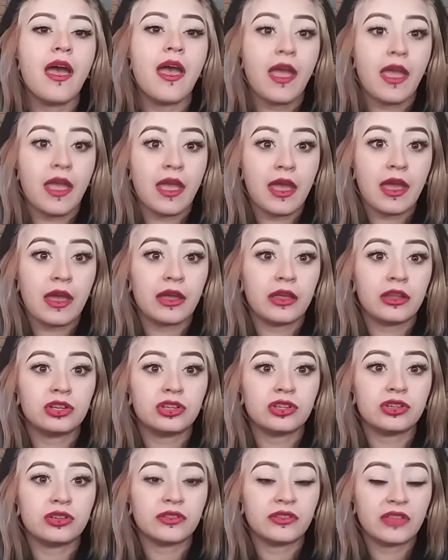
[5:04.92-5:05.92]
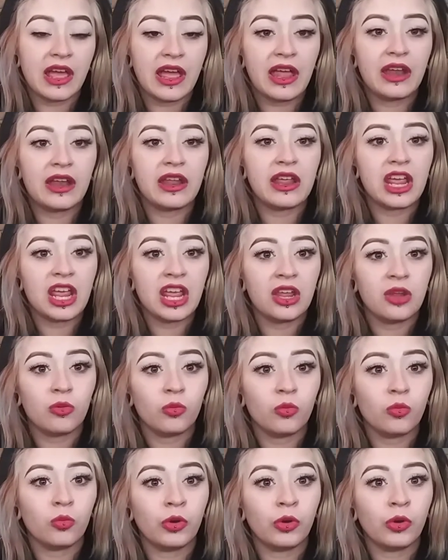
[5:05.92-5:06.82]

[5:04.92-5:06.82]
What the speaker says: And then it